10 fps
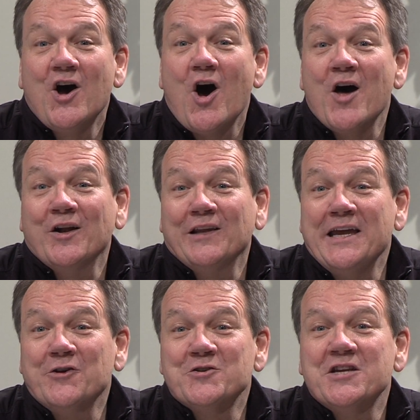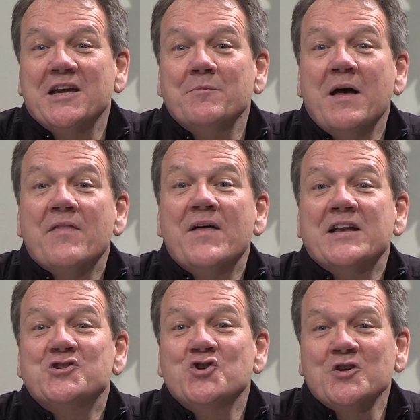on a Laker team
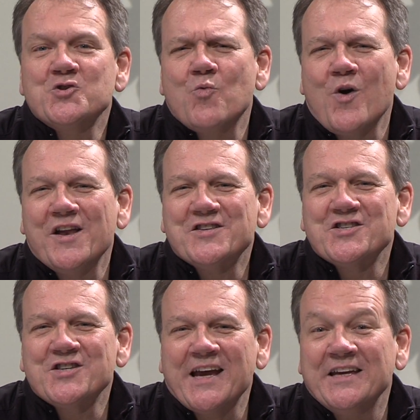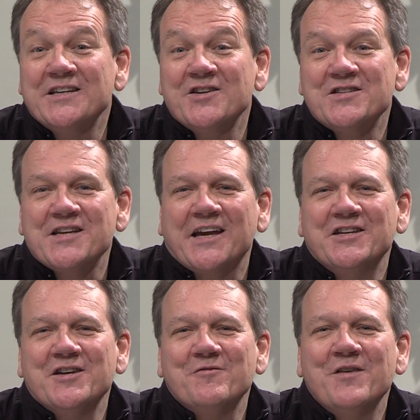that just won its second
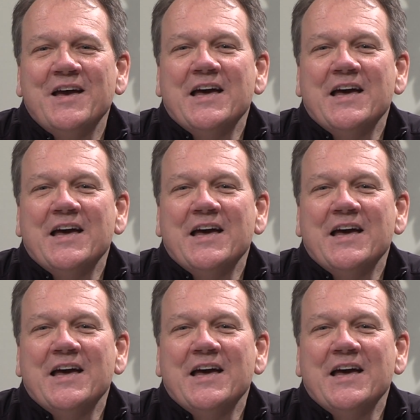consecutive